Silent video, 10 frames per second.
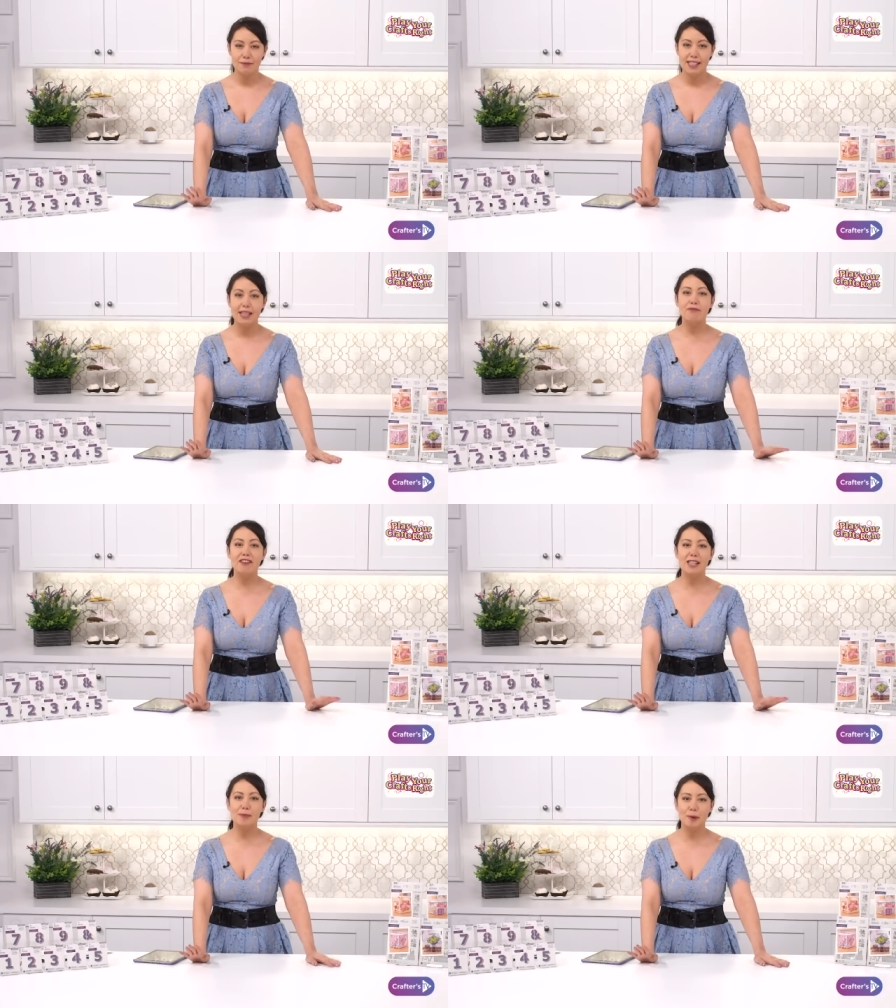team
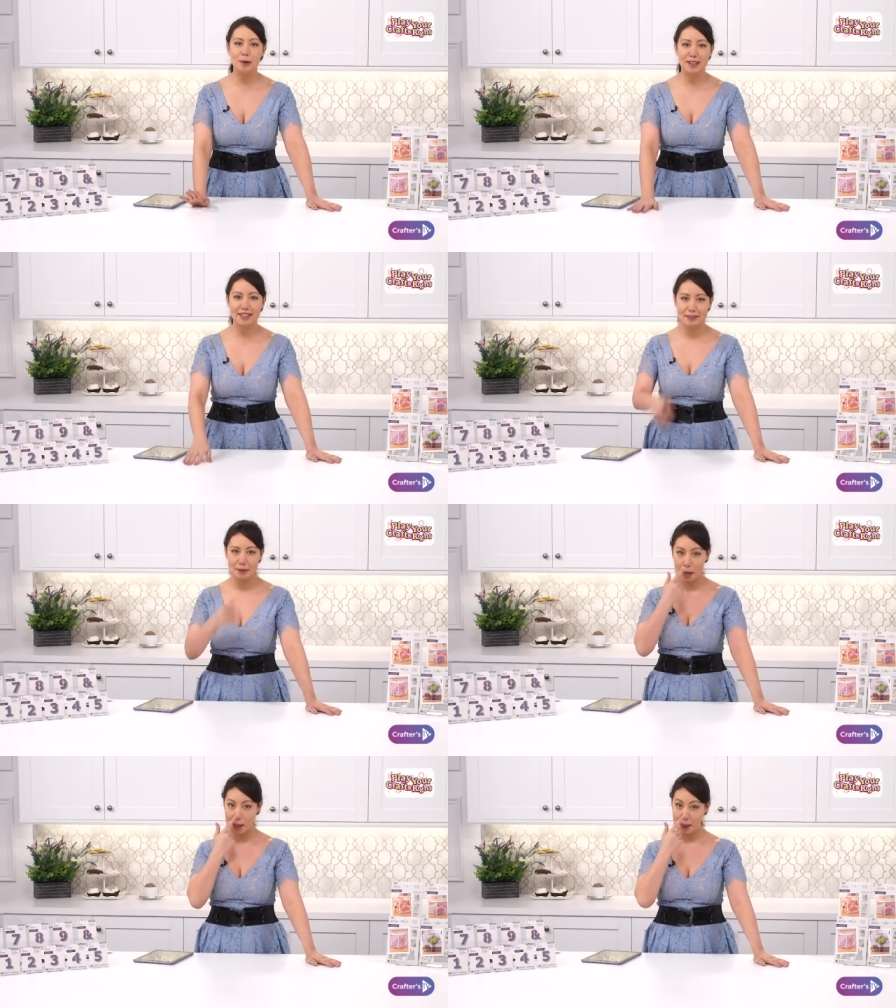Facebook.
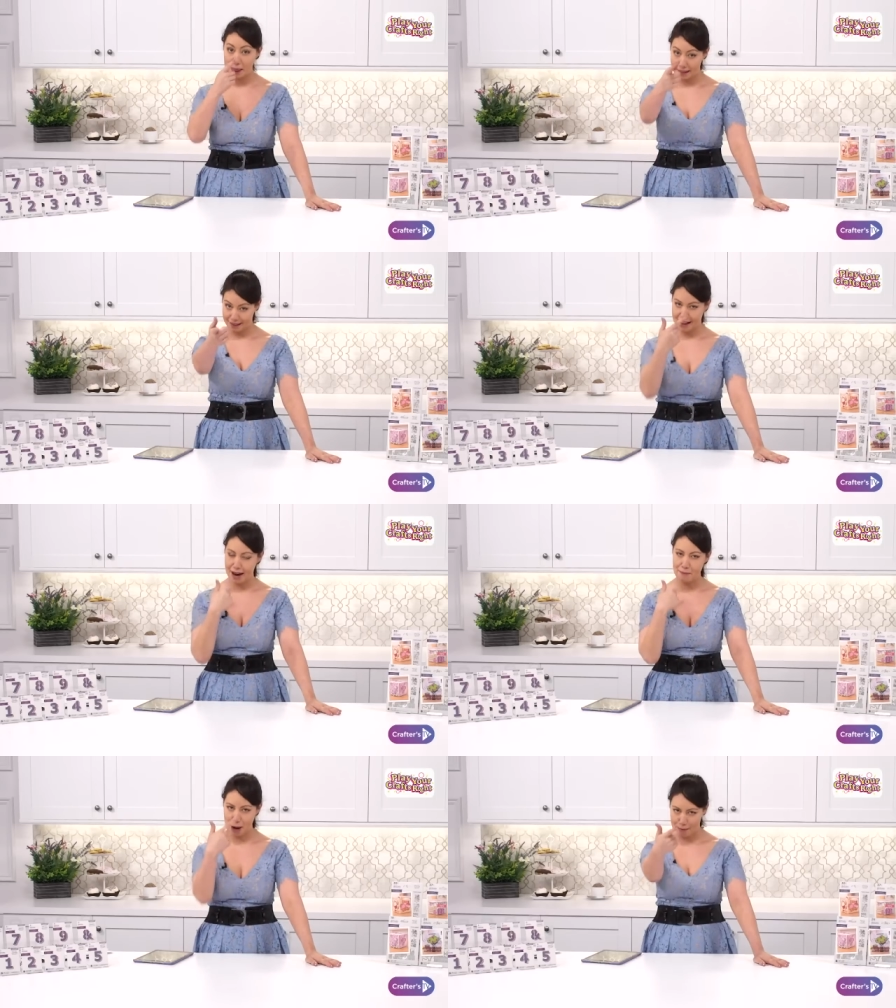
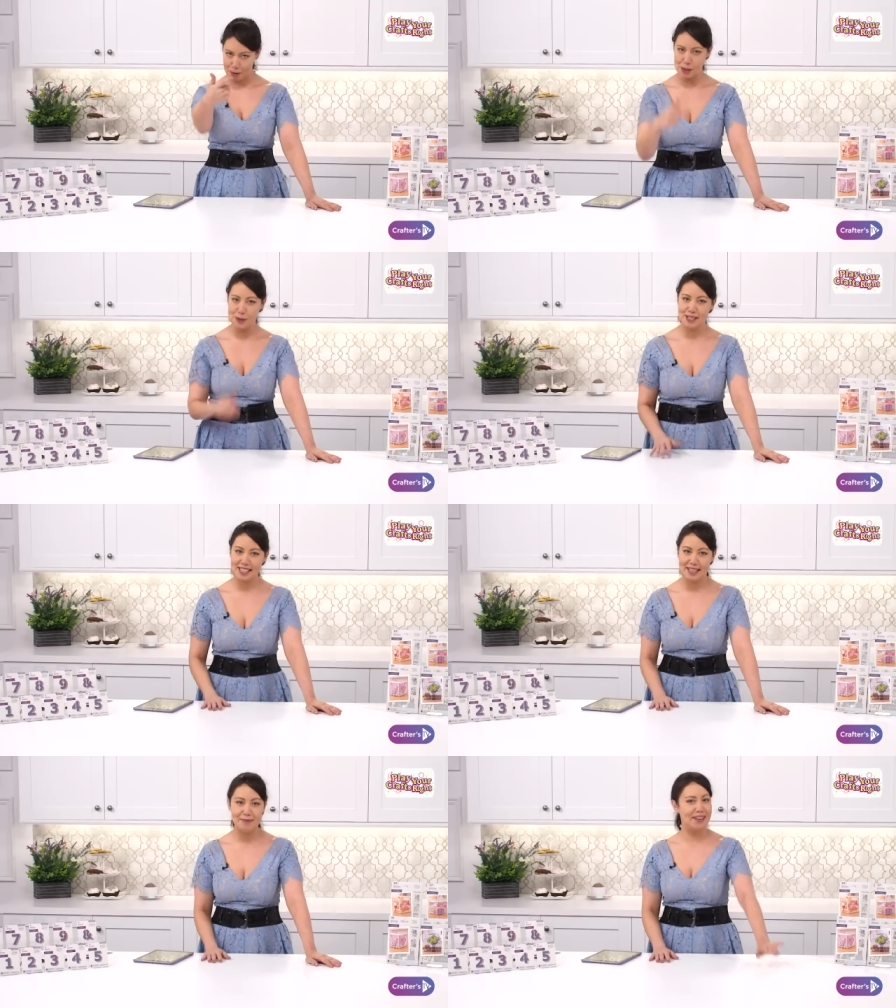I'm on your
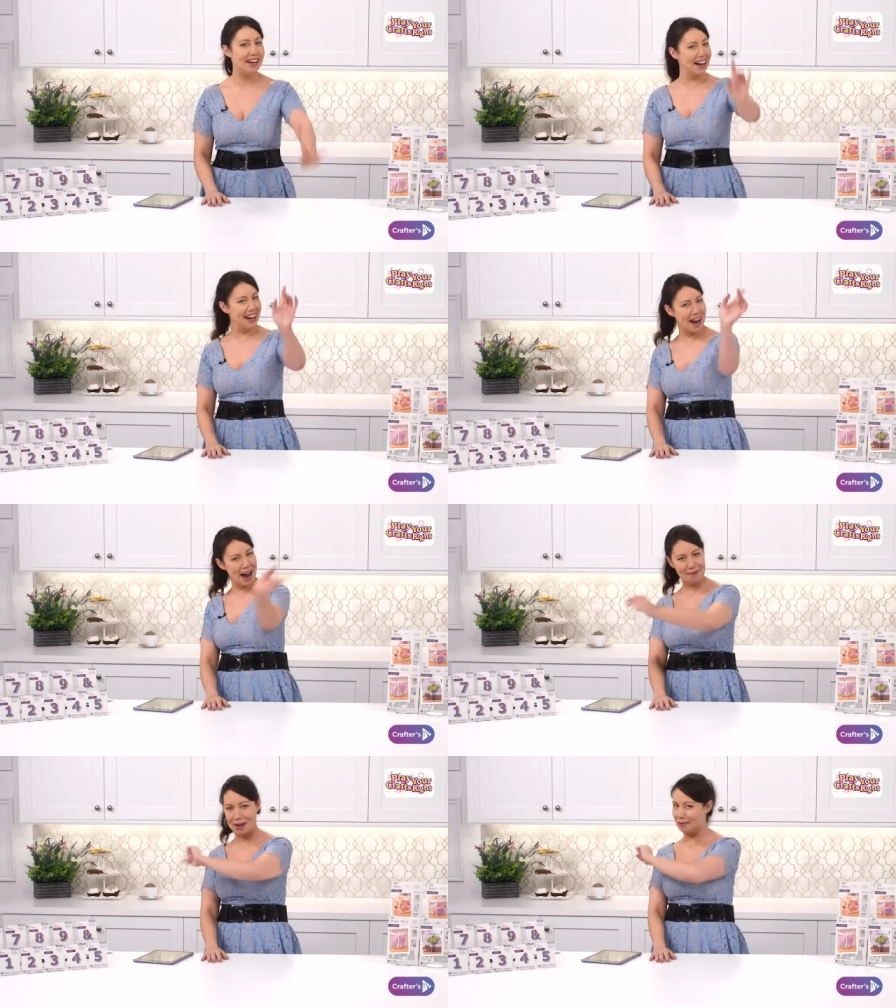team.
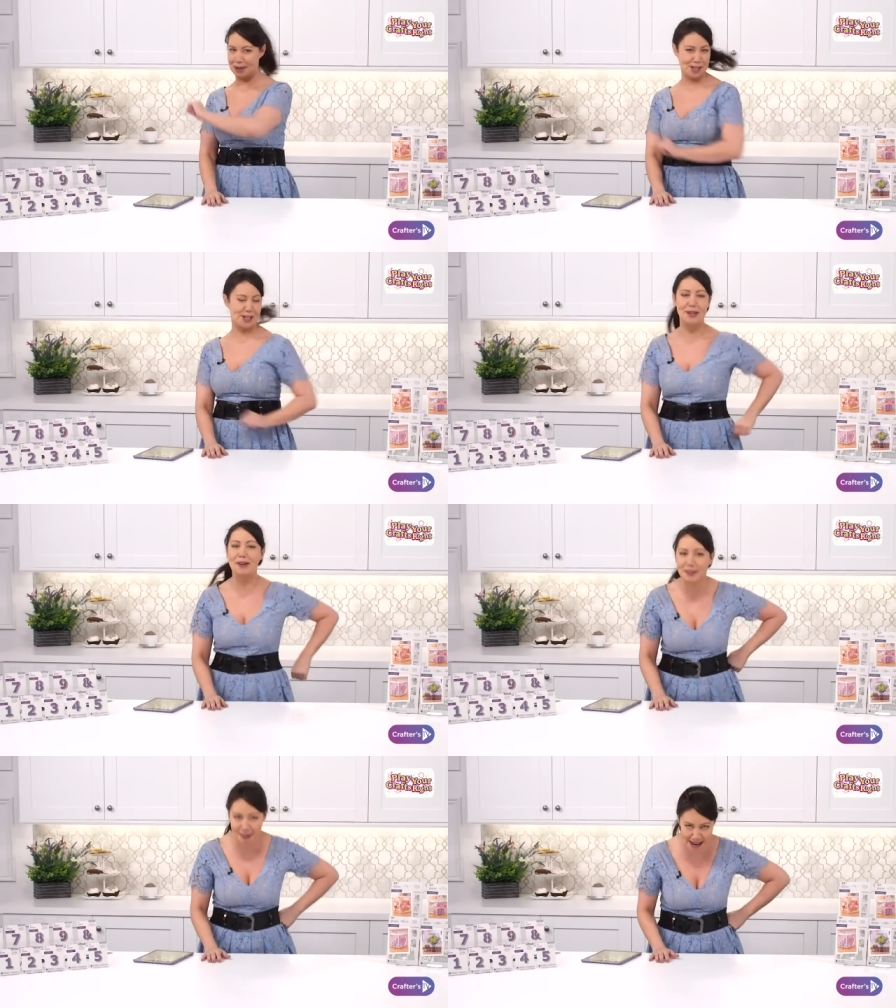I'm going to wish you
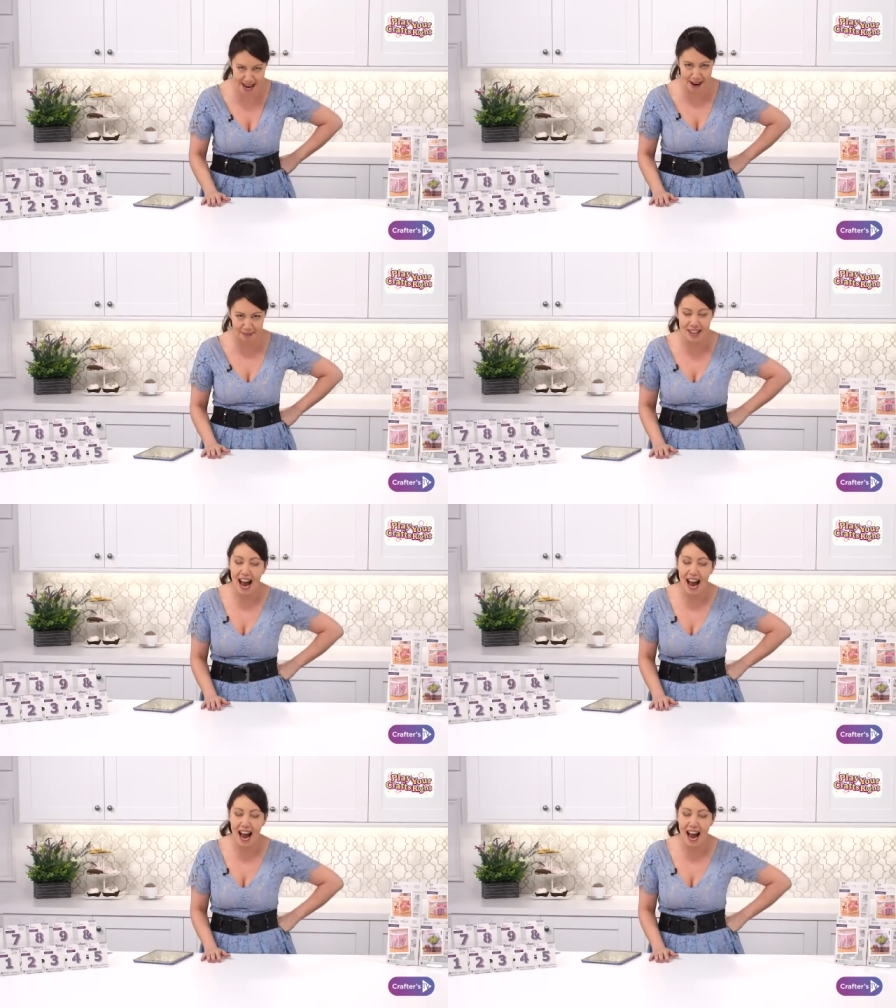luck right now.